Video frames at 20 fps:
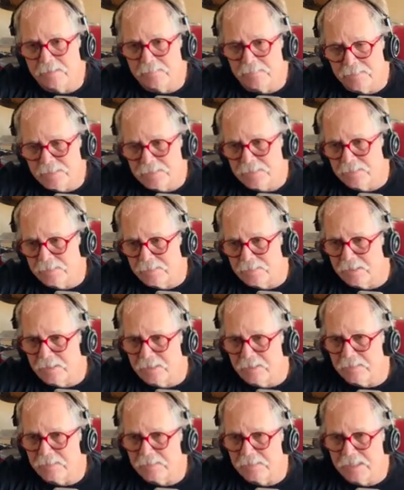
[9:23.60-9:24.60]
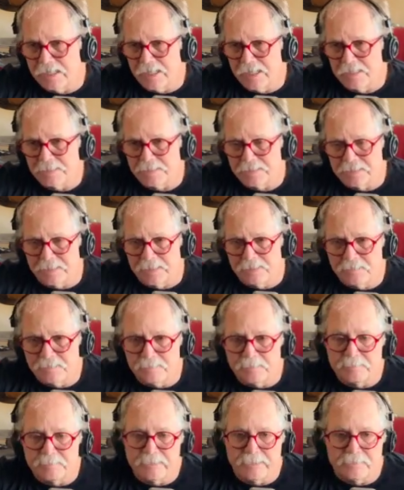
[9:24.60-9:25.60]
guitar in the case as I do
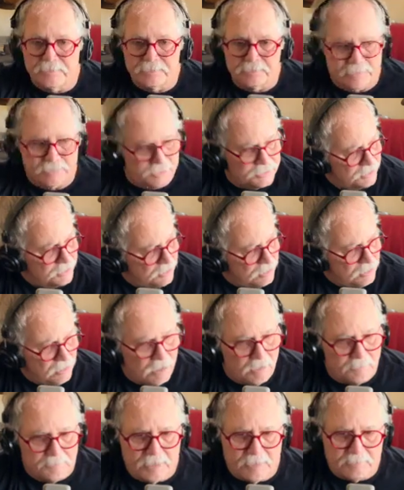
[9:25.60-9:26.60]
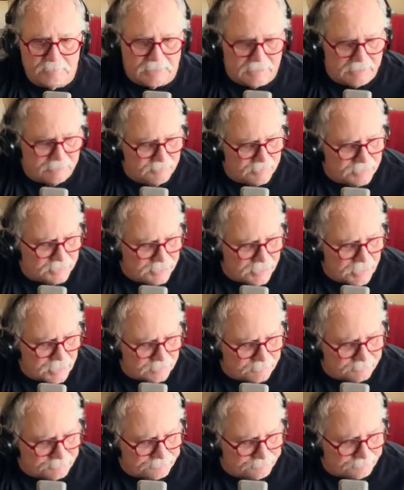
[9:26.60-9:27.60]
with my other ones. I'll probably leave this
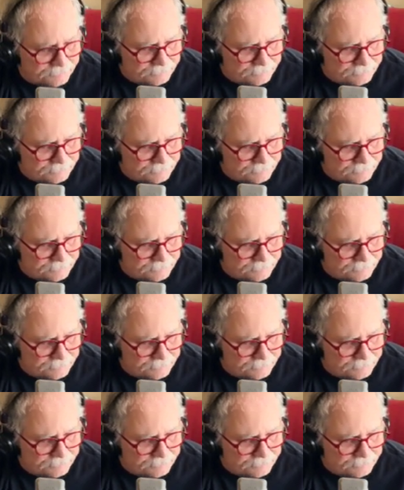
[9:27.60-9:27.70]
out.